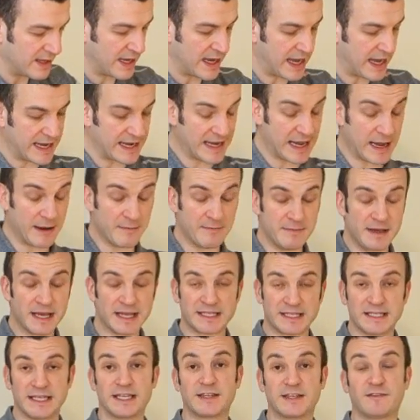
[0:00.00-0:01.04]
And now
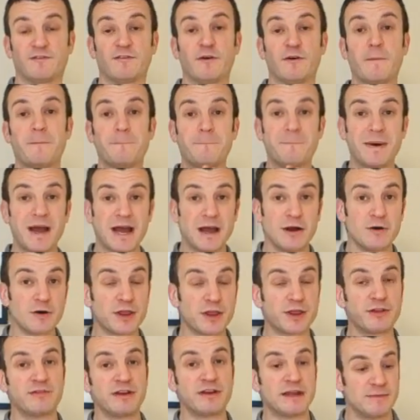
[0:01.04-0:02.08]
mix this for about
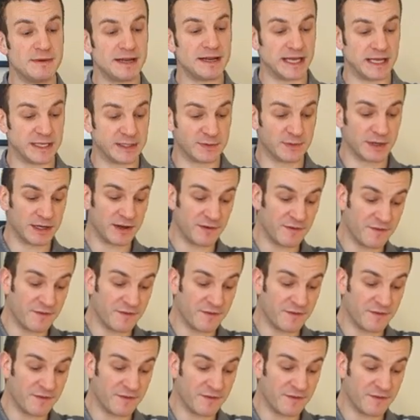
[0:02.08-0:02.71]
3 minutes. When you